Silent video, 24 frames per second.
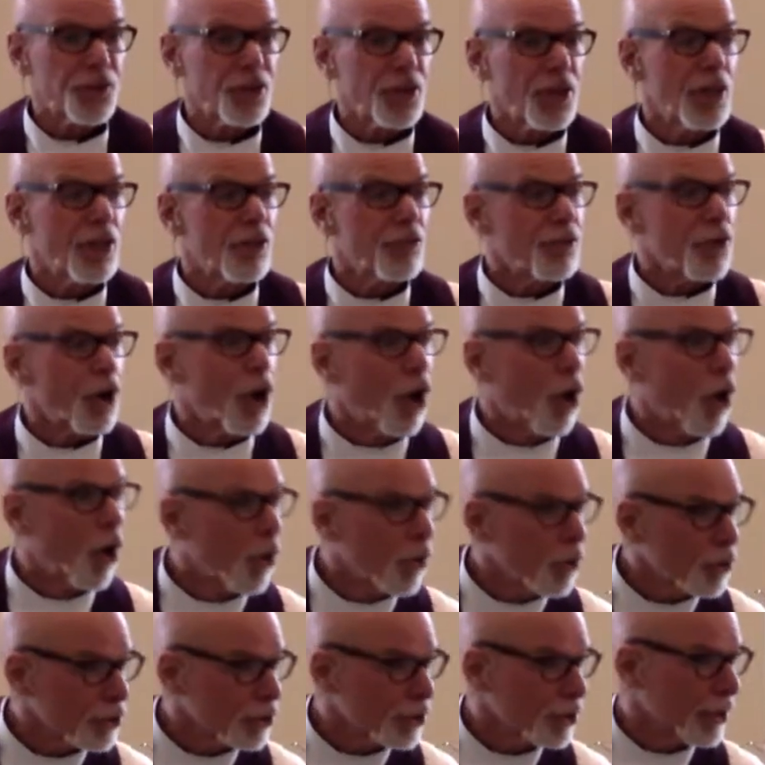if
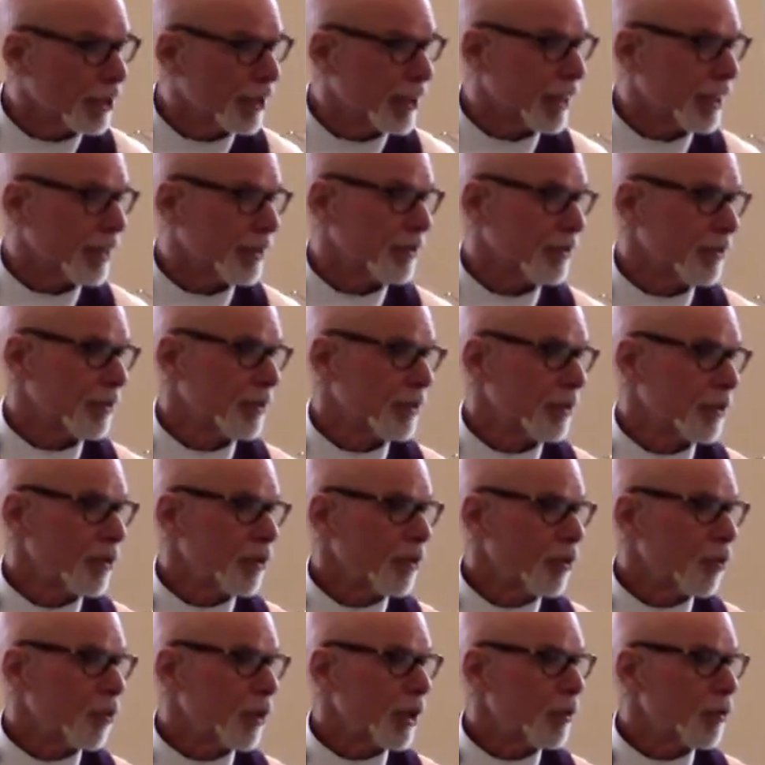only
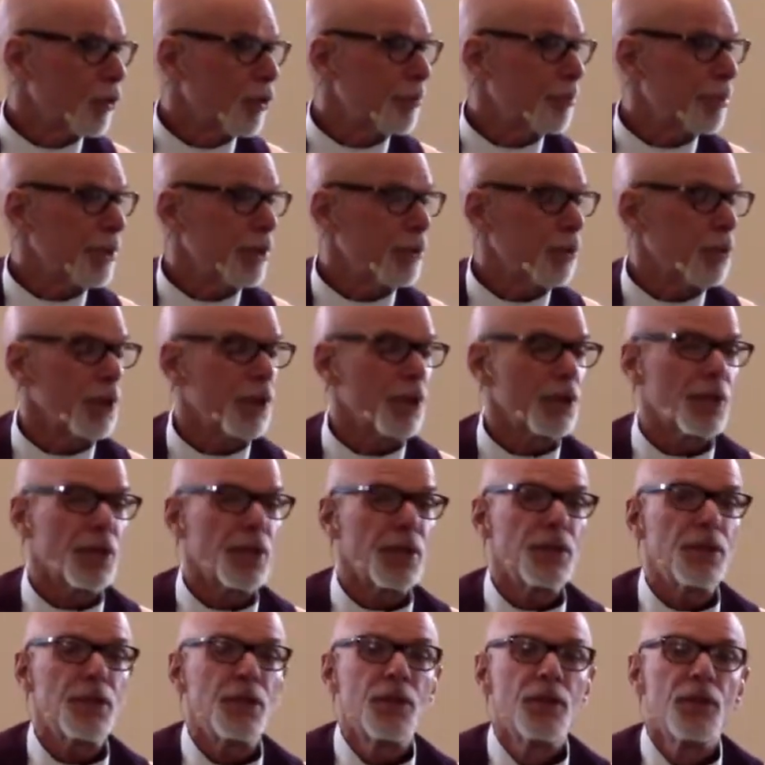we would be
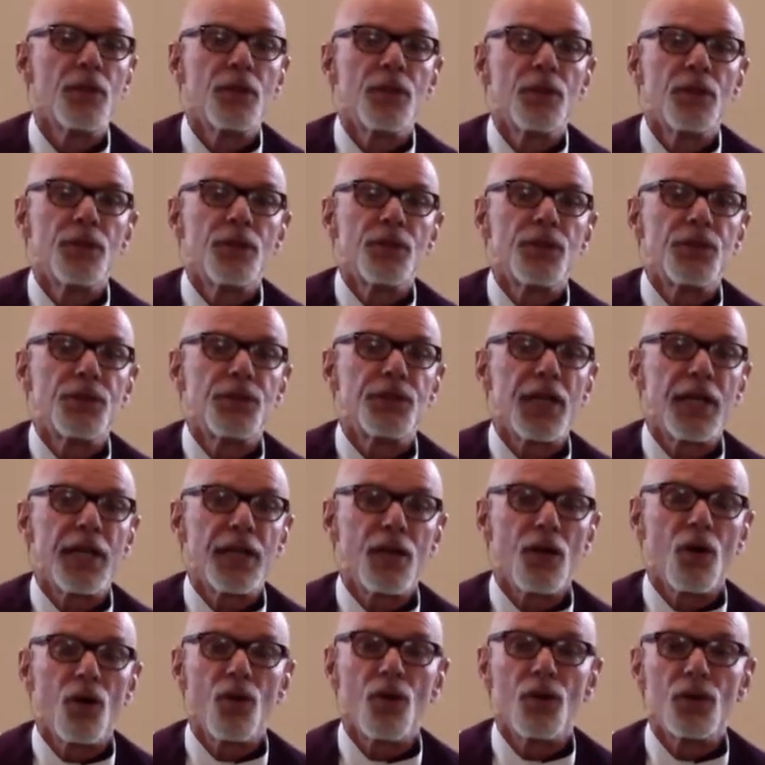willing to take
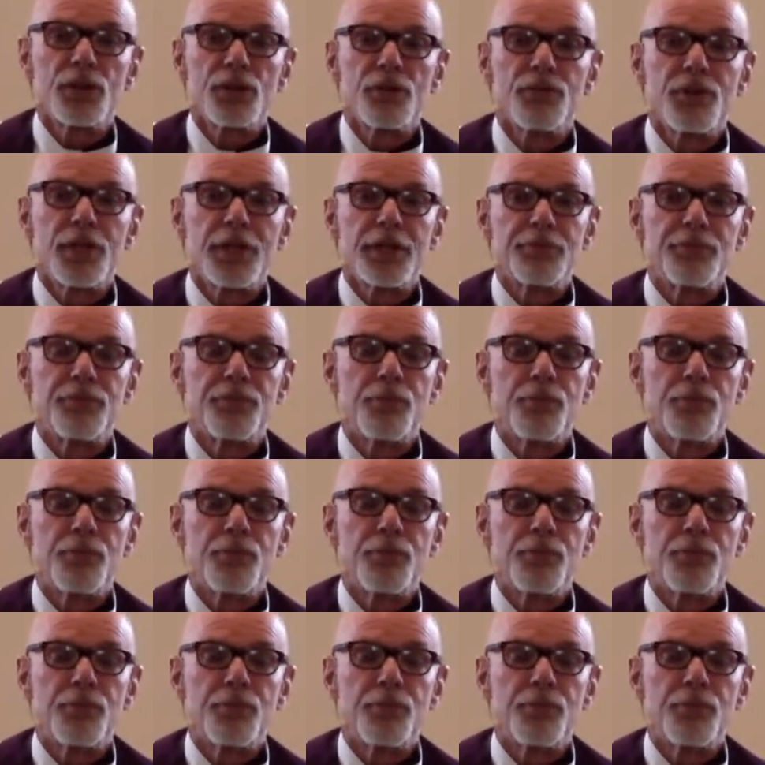hold of it.